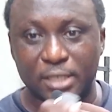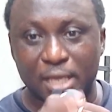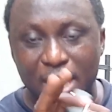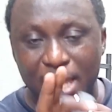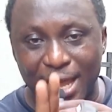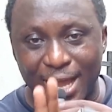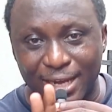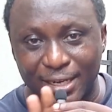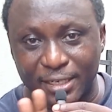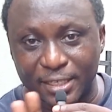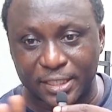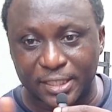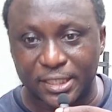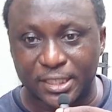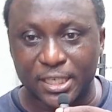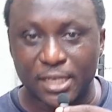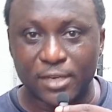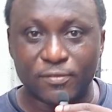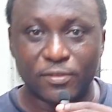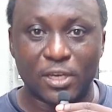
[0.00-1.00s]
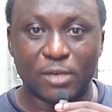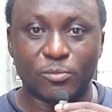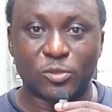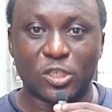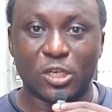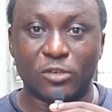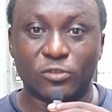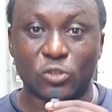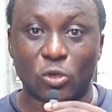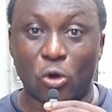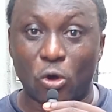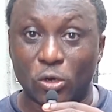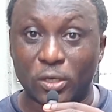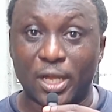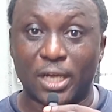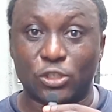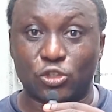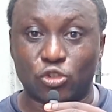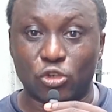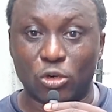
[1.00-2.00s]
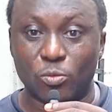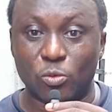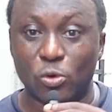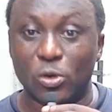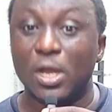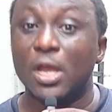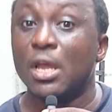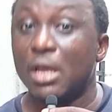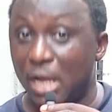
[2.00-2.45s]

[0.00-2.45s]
and they save themselves all that trouble.